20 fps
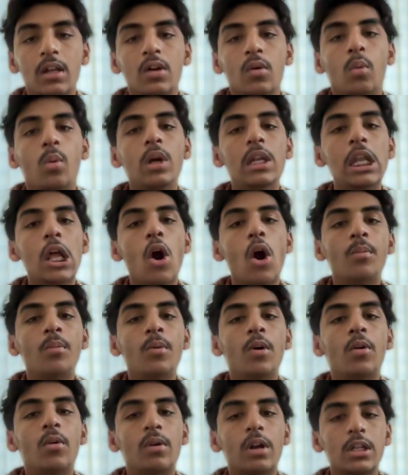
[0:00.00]
Wealthy
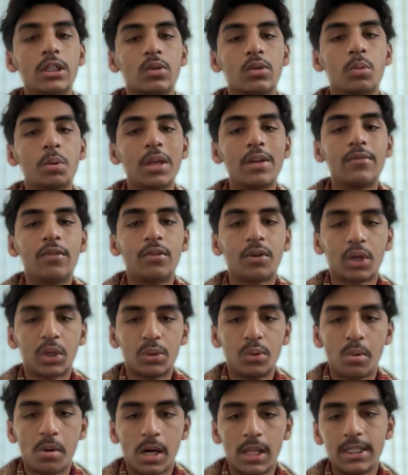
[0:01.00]
homeowners looking for
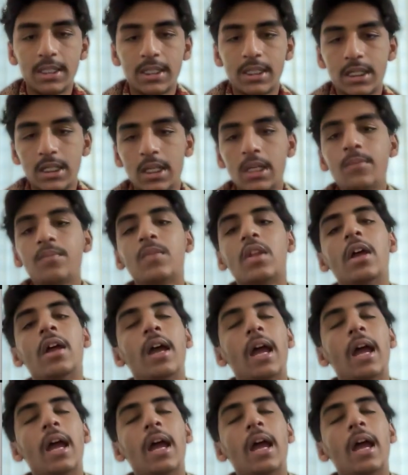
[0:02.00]
quality,